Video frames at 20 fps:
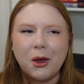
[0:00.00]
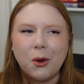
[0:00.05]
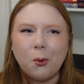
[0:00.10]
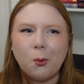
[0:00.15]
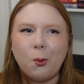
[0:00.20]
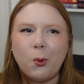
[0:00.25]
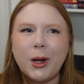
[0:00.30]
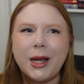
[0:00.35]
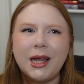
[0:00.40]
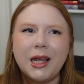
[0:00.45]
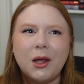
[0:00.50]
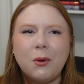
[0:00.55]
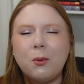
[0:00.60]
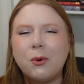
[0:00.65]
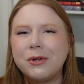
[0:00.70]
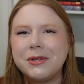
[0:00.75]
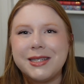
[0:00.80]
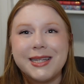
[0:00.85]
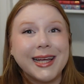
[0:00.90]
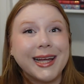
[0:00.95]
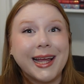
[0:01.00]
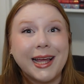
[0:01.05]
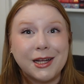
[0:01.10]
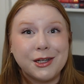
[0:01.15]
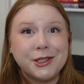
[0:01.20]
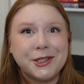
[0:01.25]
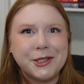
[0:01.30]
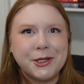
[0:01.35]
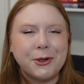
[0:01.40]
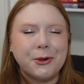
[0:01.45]
we will dig
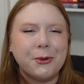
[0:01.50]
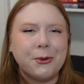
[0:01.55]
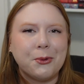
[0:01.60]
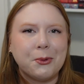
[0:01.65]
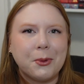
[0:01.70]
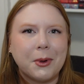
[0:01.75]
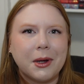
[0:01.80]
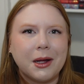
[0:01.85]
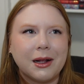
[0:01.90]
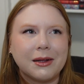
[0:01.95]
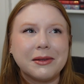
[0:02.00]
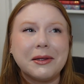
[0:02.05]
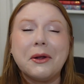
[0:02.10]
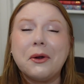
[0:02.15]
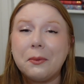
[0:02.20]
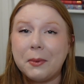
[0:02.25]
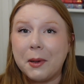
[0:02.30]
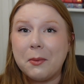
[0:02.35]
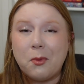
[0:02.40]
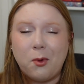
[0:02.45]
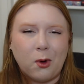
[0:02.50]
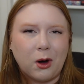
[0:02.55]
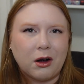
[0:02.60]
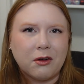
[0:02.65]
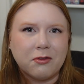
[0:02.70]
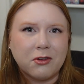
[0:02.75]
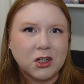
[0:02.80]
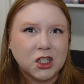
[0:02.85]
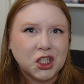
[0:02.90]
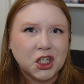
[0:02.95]
into a little bit more
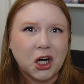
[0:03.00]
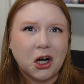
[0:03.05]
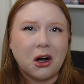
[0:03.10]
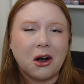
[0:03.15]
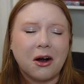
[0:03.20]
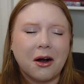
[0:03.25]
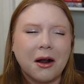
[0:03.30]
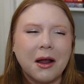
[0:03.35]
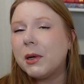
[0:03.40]
for sure.